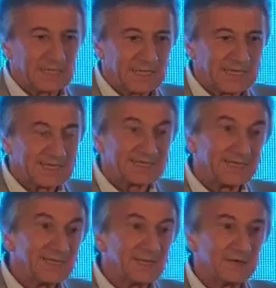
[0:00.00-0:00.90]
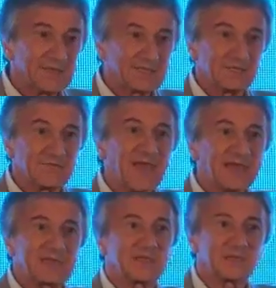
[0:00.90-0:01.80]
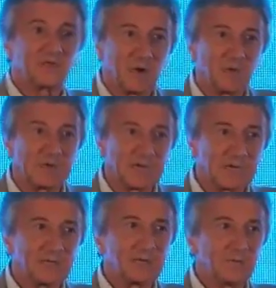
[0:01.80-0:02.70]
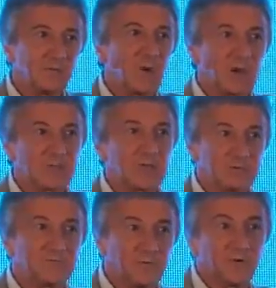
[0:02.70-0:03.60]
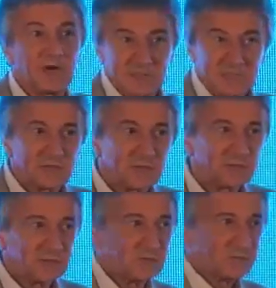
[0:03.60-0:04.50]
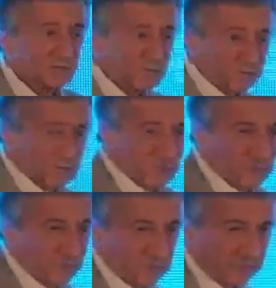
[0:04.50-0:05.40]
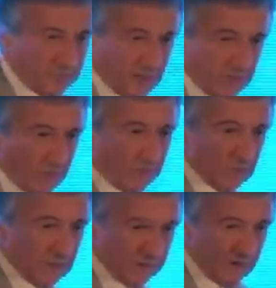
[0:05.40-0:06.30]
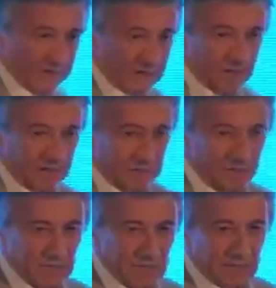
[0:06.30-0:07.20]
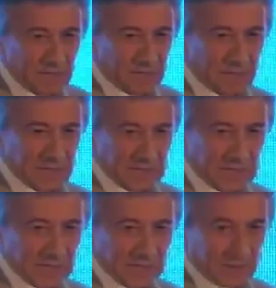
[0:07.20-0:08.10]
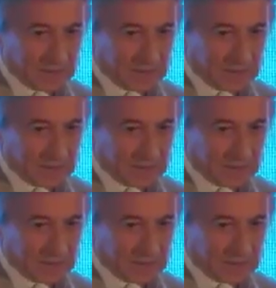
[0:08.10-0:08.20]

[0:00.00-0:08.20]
India is the fastest growing market for us in terms of our own revenue. So clearly,